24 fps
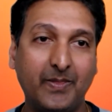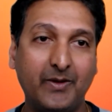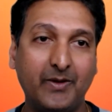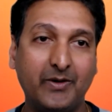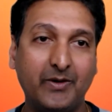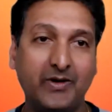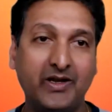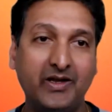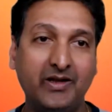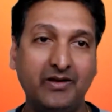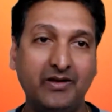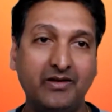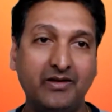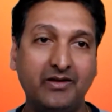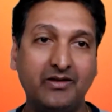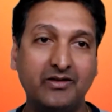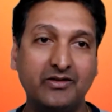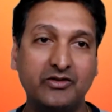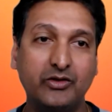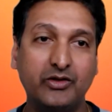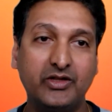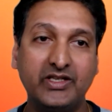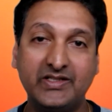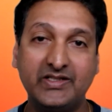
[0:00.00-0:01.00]
Okay,
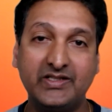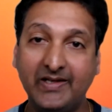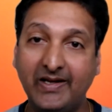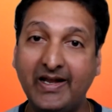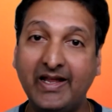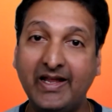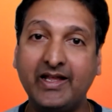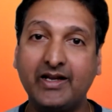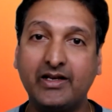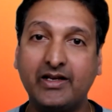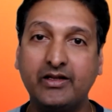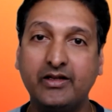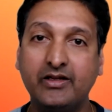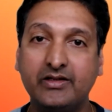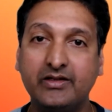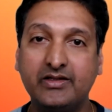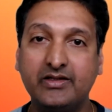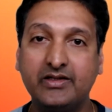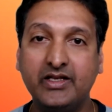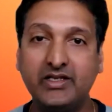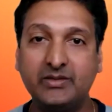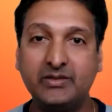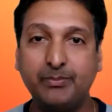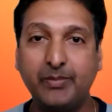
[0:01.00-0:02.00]
so this layer,
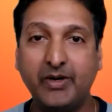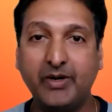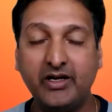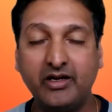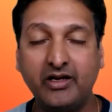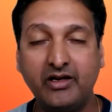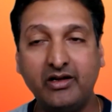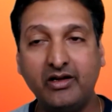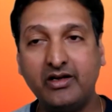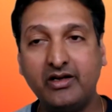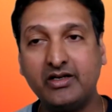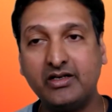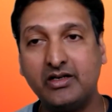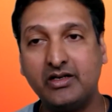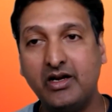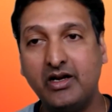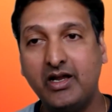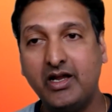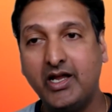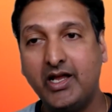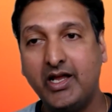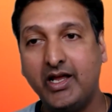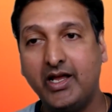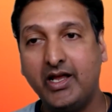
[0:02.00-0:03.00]
this particular
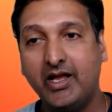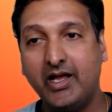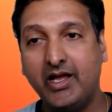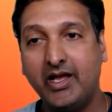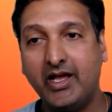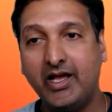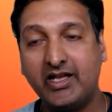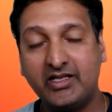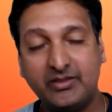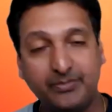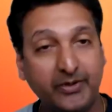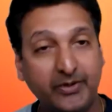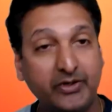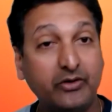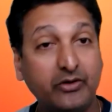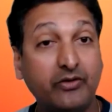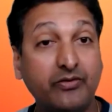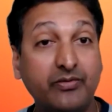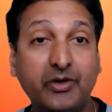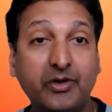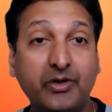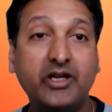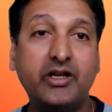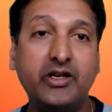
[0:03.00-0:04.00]
aspect
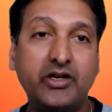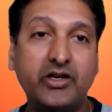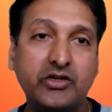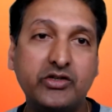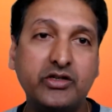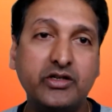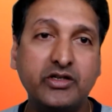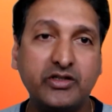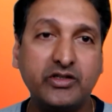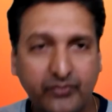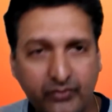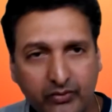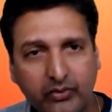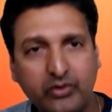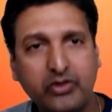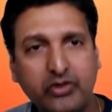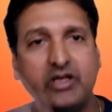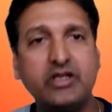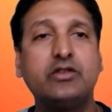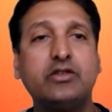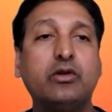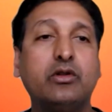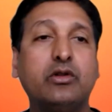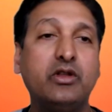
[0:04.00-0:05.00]
of meditation is
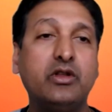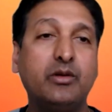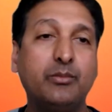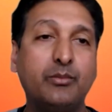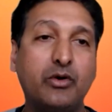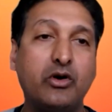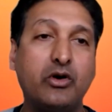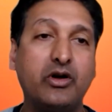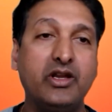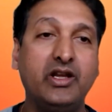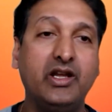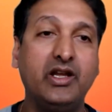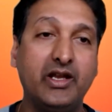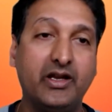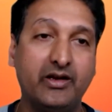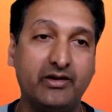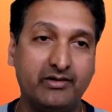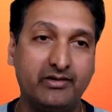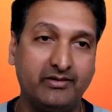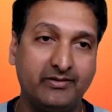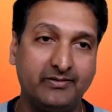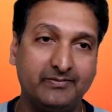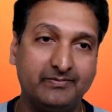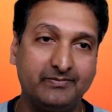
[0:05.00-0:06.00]
focused on the body
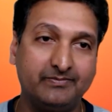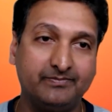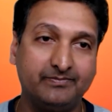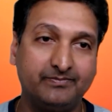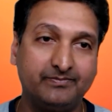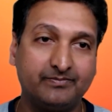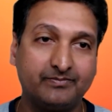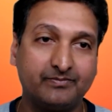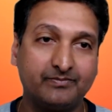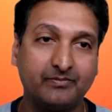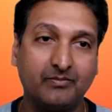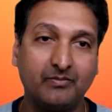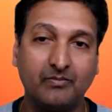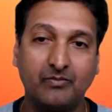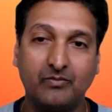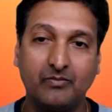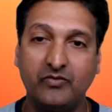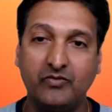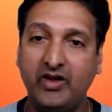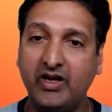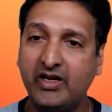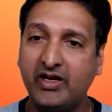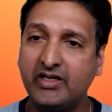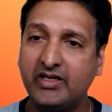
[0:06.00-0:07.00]
layer.
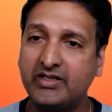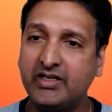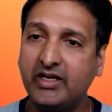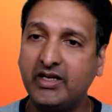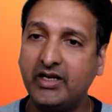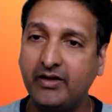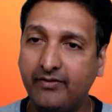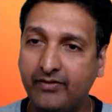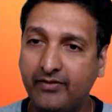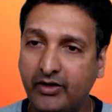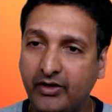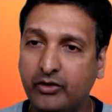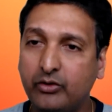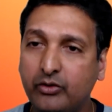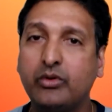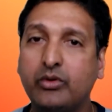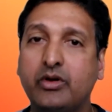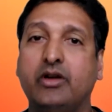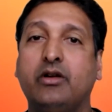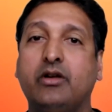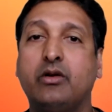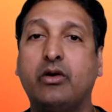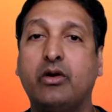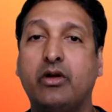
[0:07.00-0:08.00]
We understand every
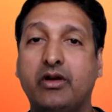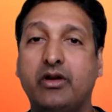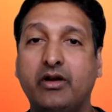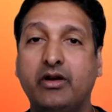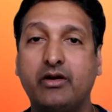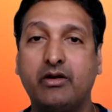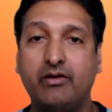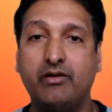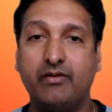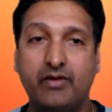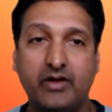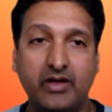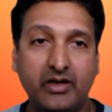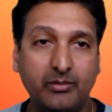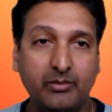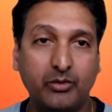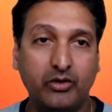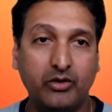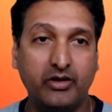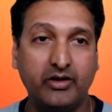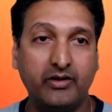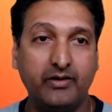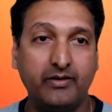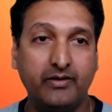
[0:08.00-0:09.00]
nook and corner of our
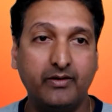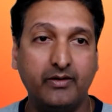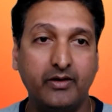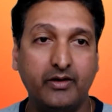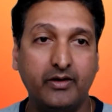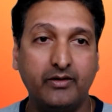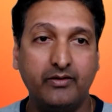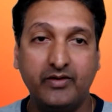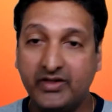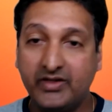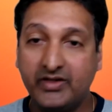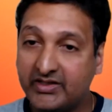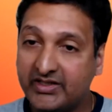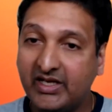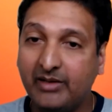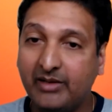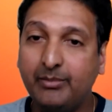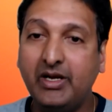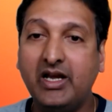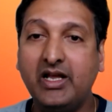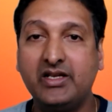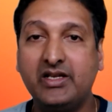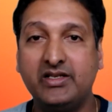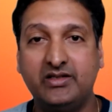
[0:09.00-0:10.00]
body. We
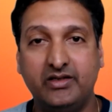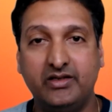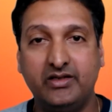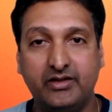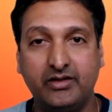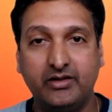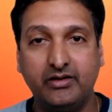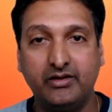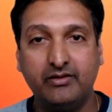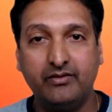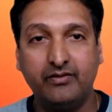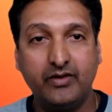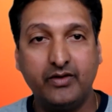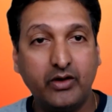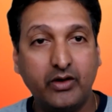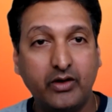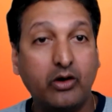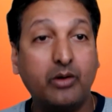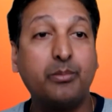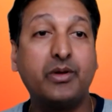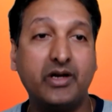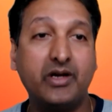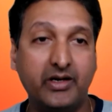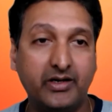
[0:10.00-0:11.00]
stabilize it. We
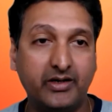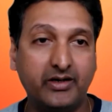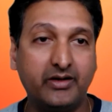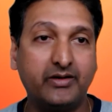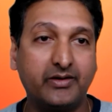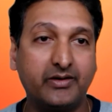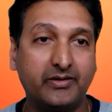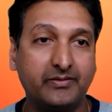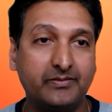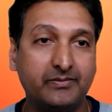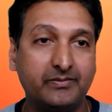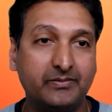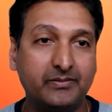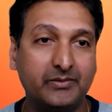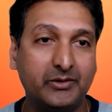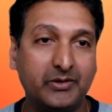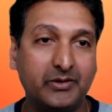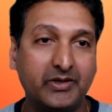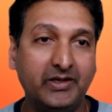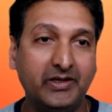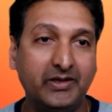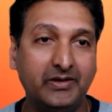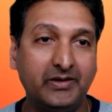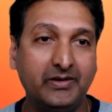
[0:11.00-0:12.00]
operate it.
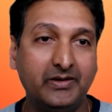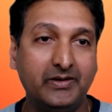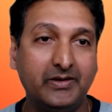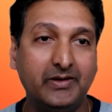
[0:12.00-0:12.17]
Okay.